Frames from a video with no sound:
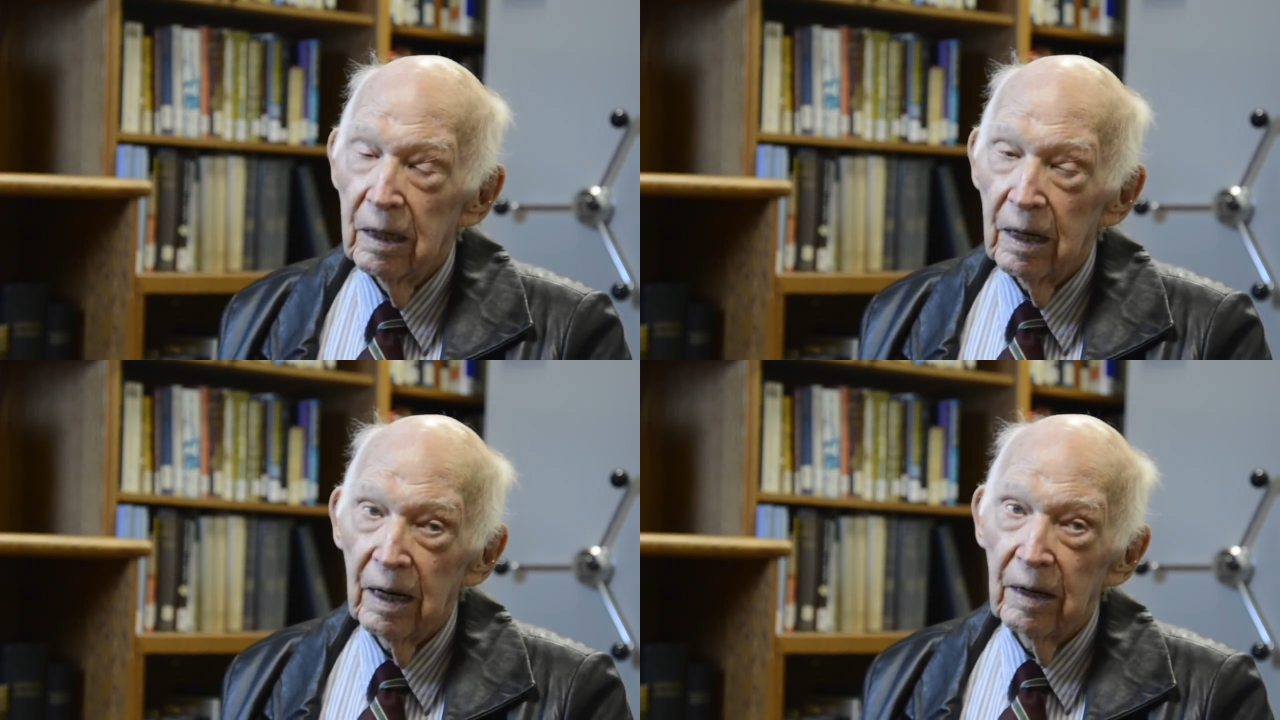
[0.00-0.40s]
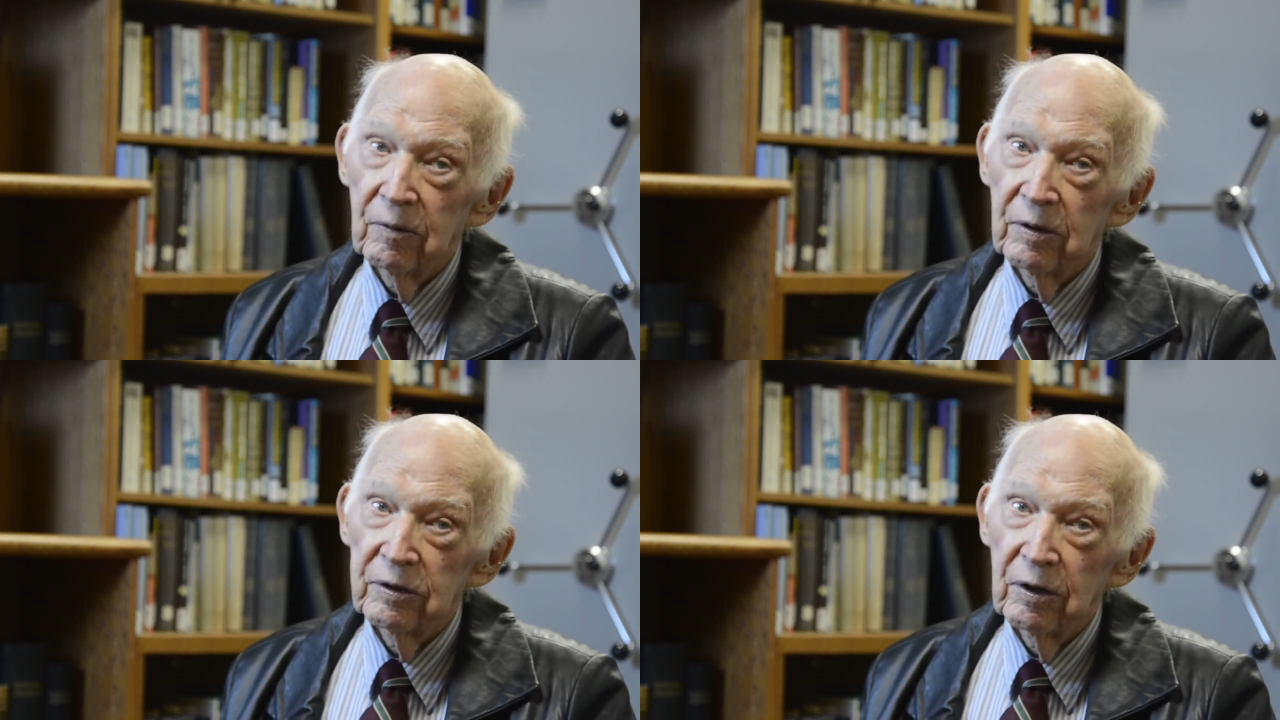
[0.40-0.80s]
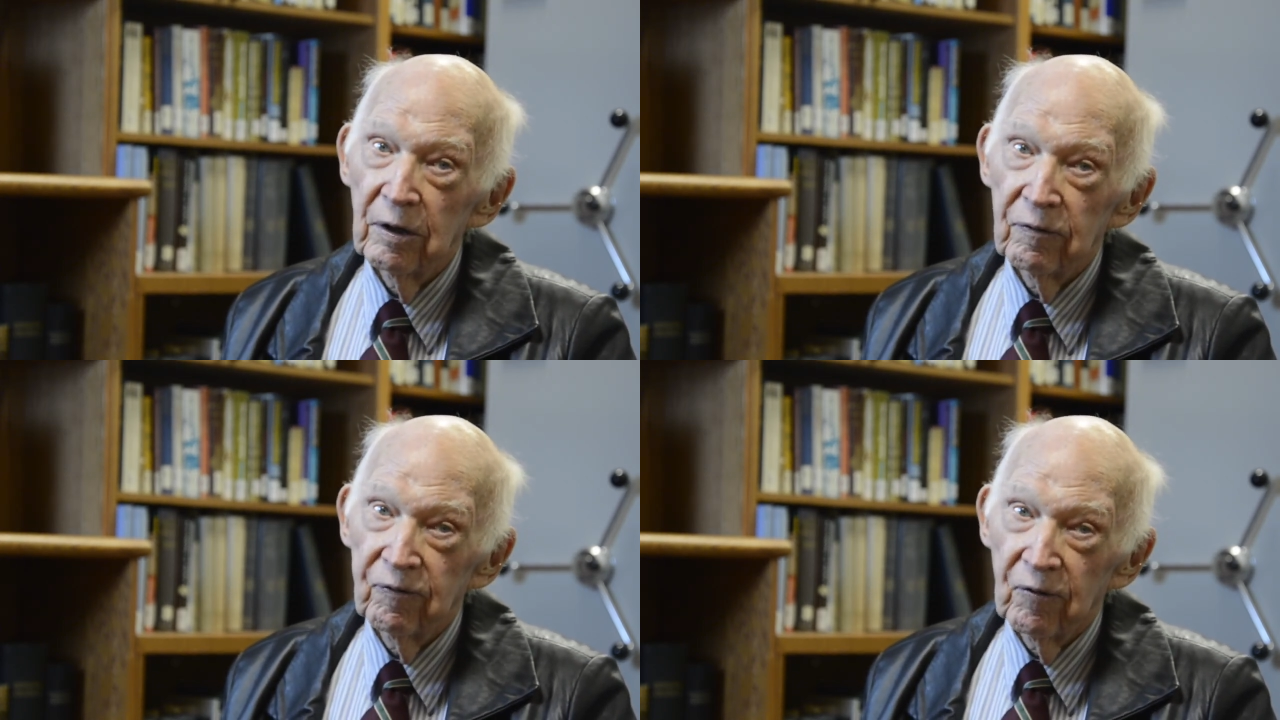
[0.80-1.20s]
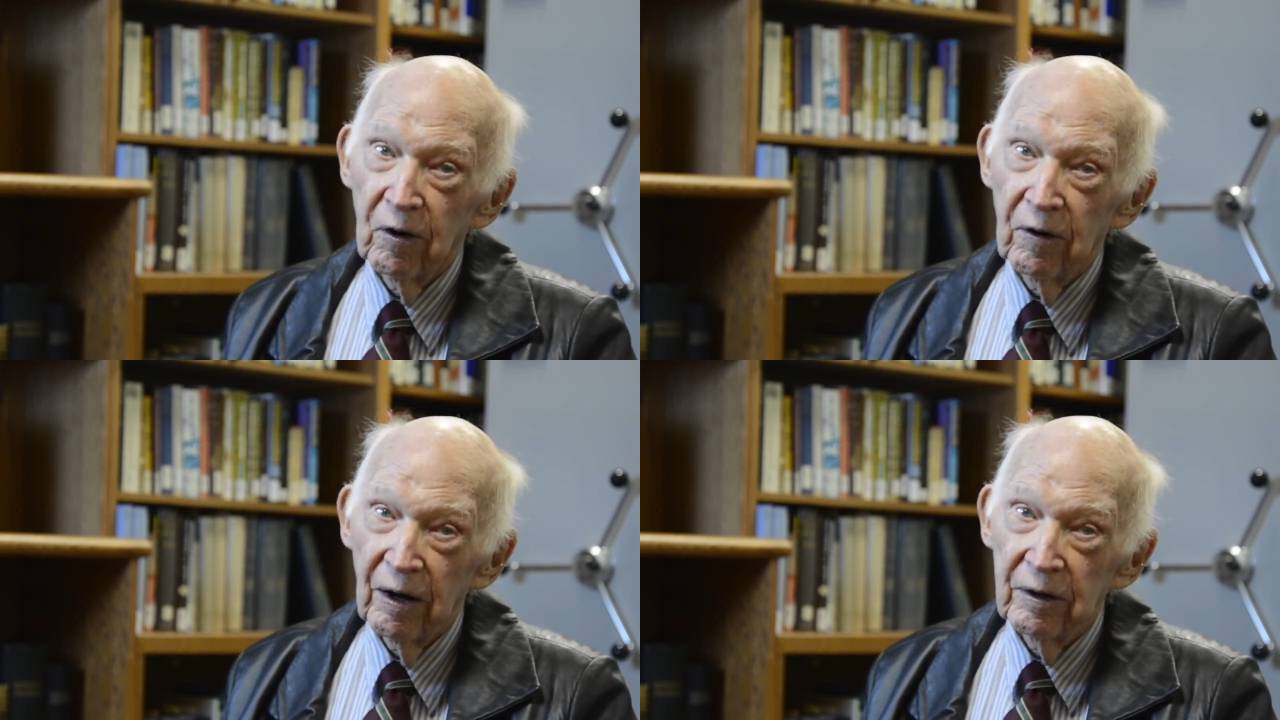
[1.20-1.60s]
And when you're
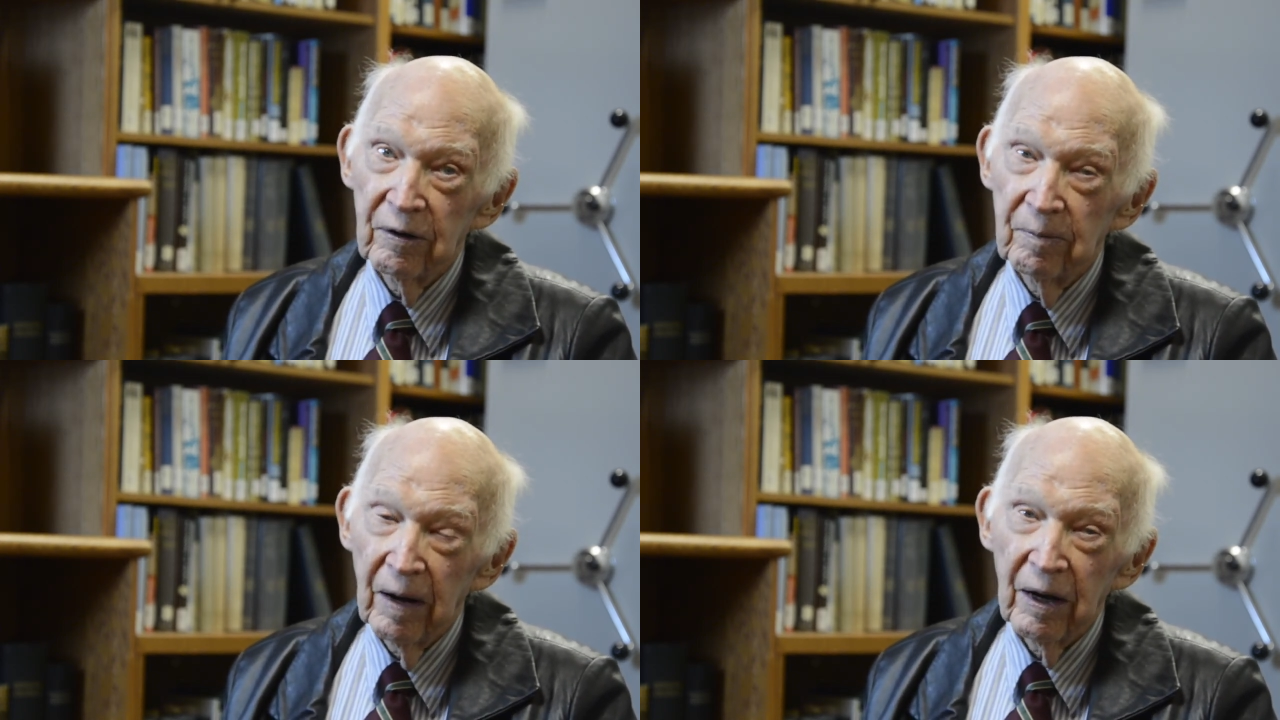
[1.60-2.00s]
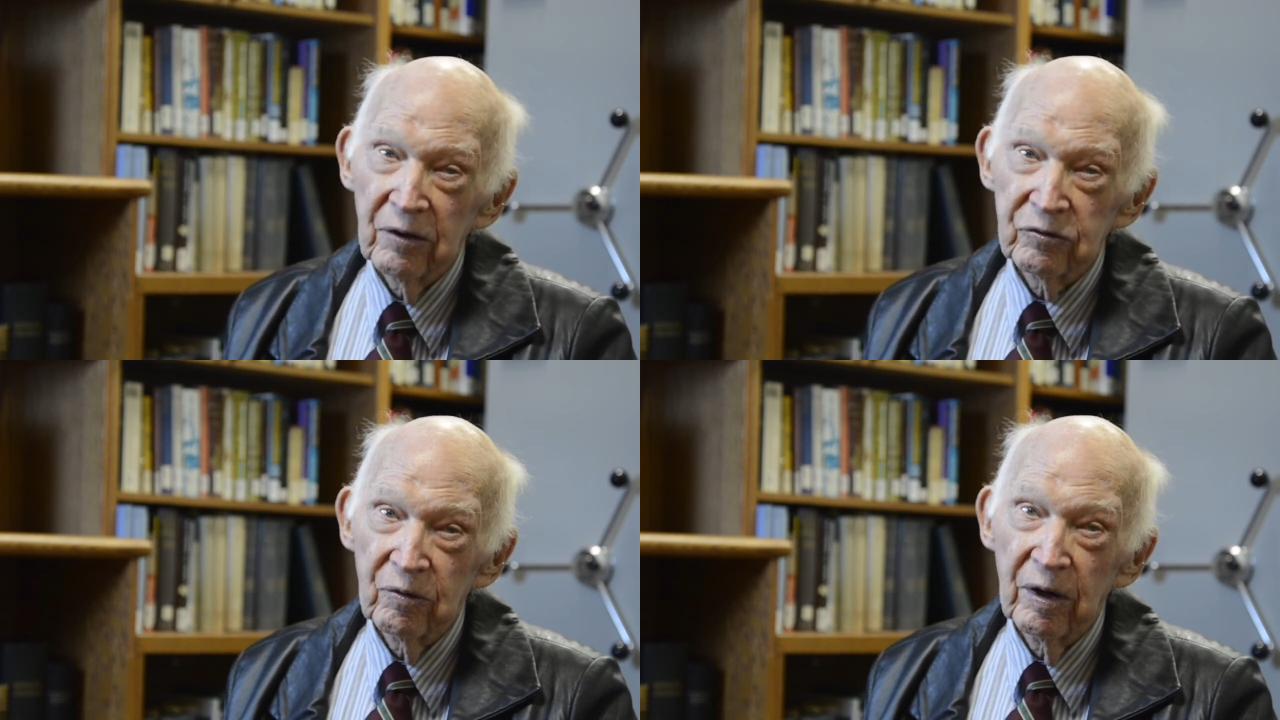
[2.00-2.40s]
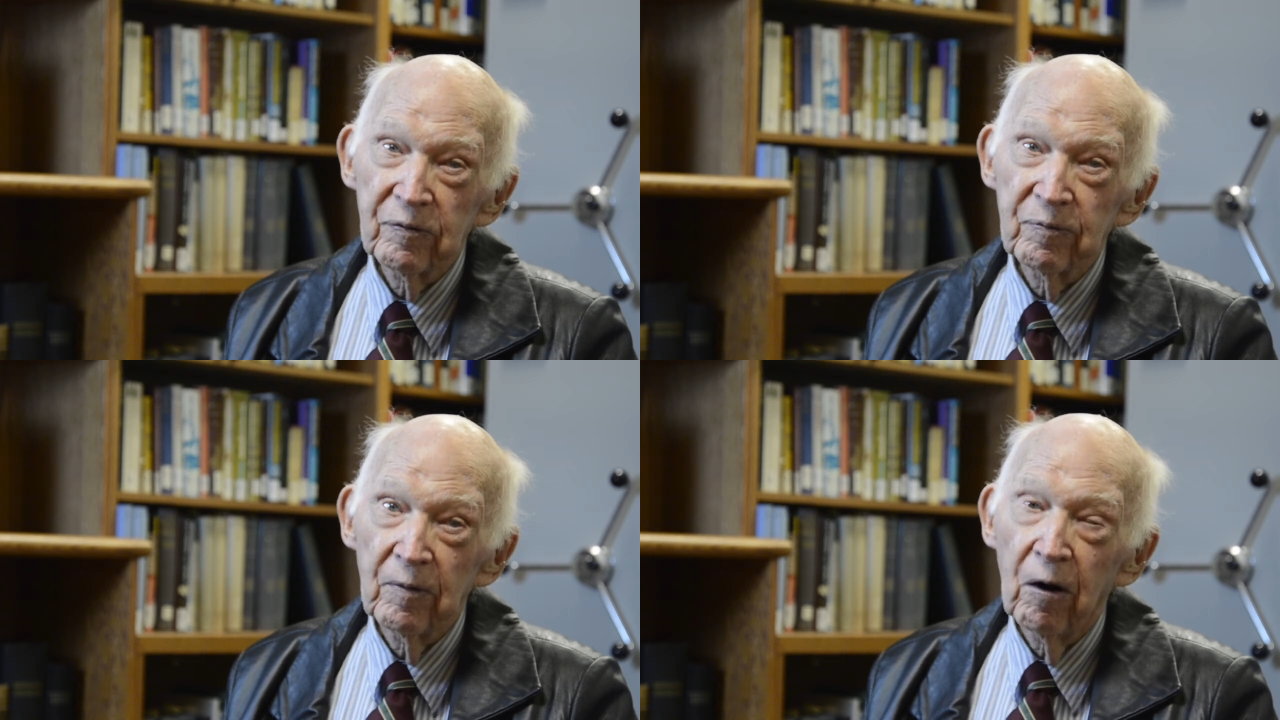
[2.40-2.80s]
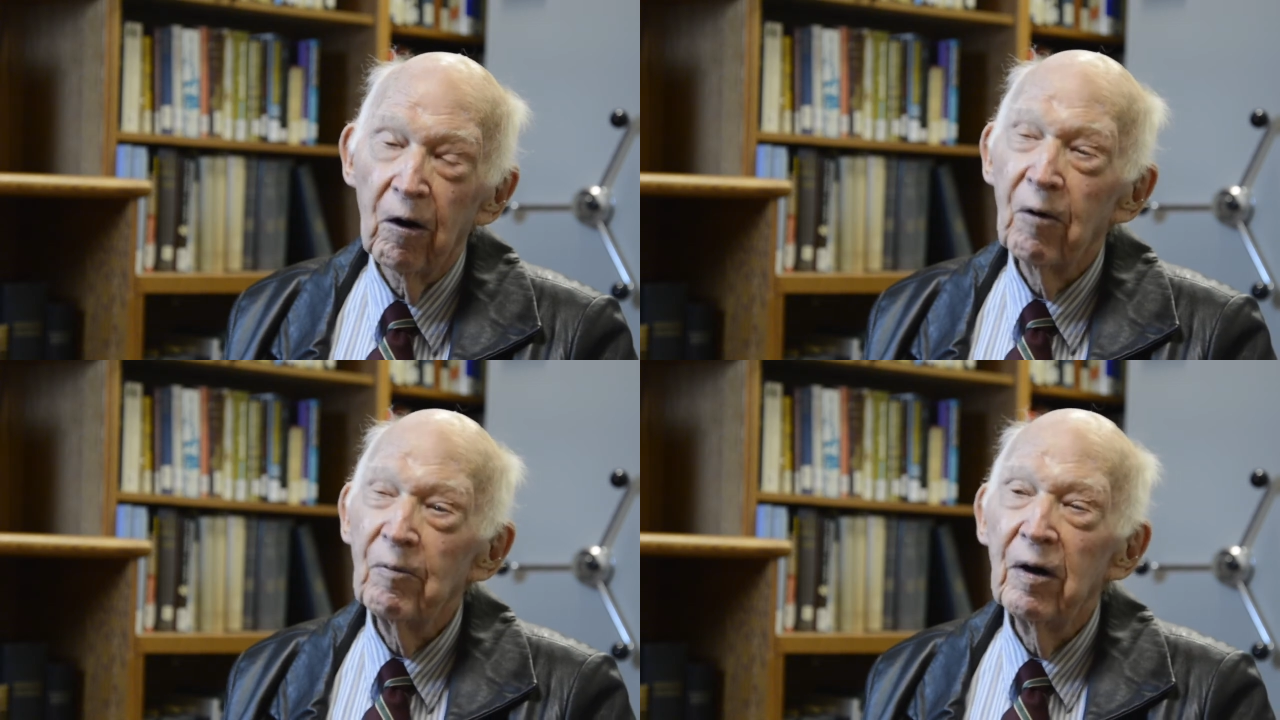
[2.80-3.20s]
400 miles away from
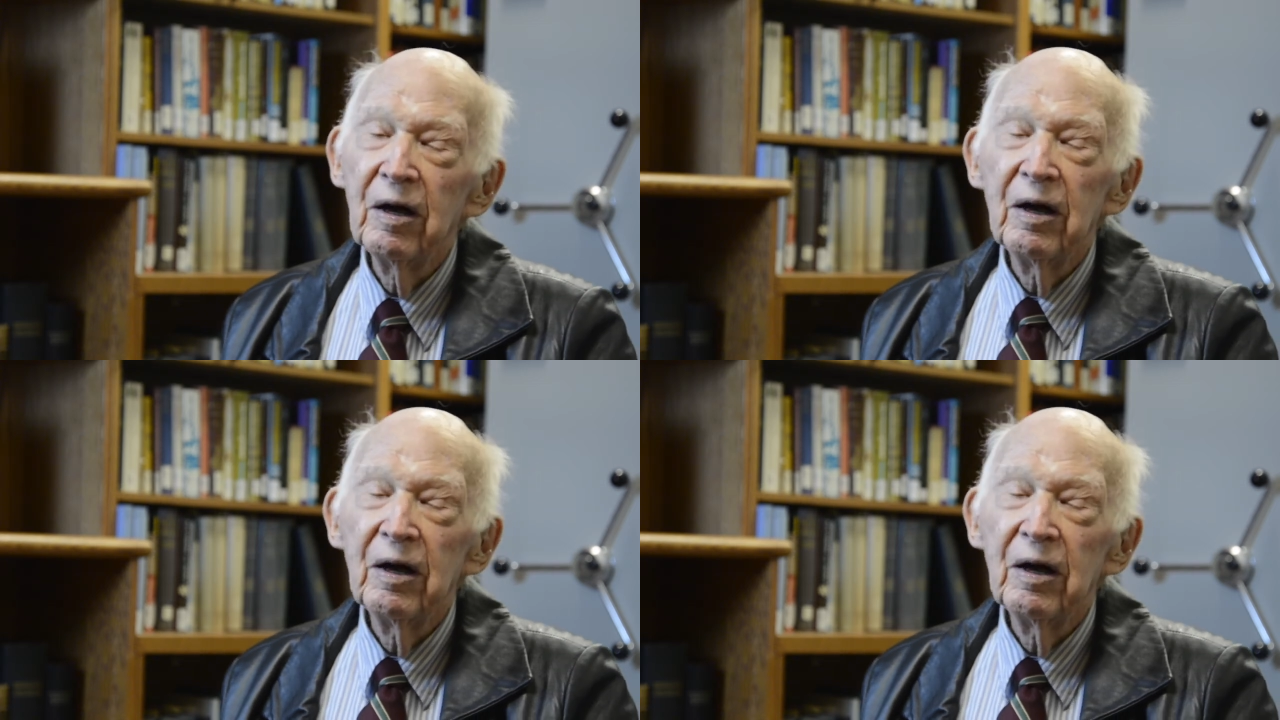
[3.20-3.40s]
home,